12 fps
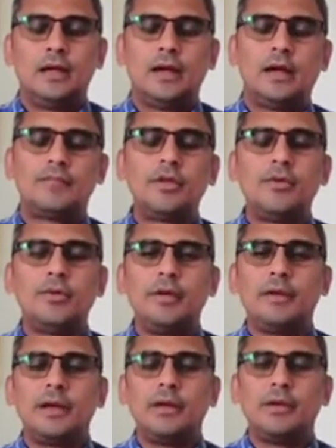Afternoon,
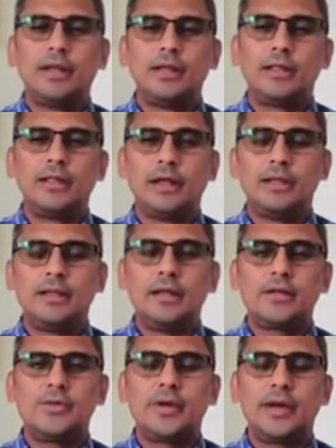Rima. No, I
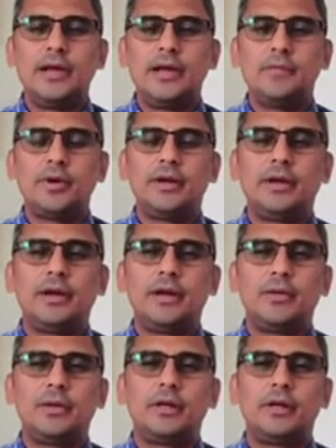think as you rightly pointed
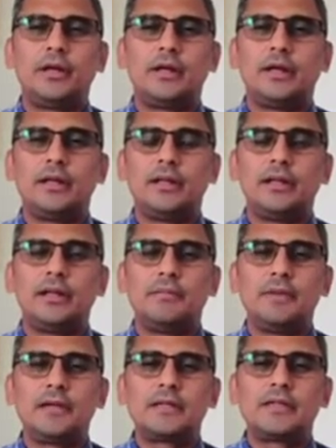out, I think the
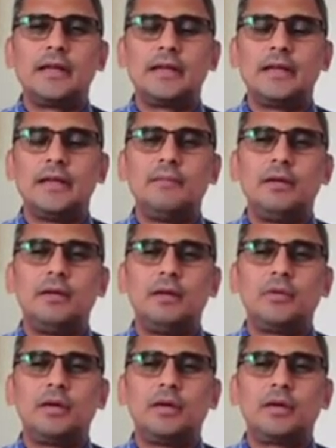numbers that came in